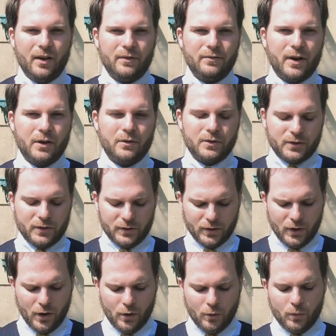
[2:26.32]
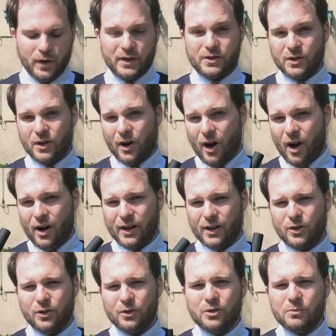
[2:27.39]
fragrances, which are
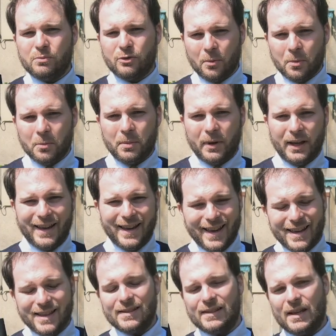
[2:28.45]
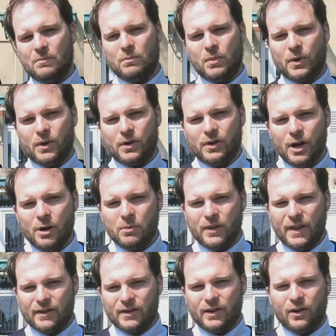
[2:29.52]
included probably in Scentbird, but
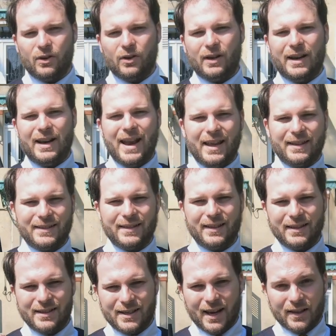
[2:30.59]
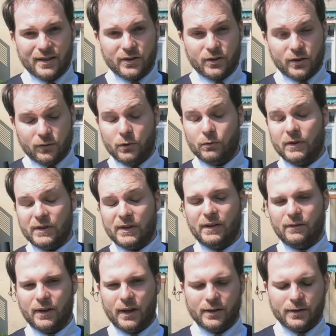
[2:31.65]
there's a lot less chance of you
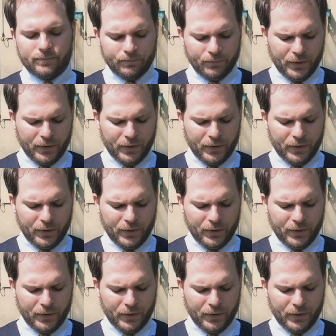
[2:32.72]
receiving it.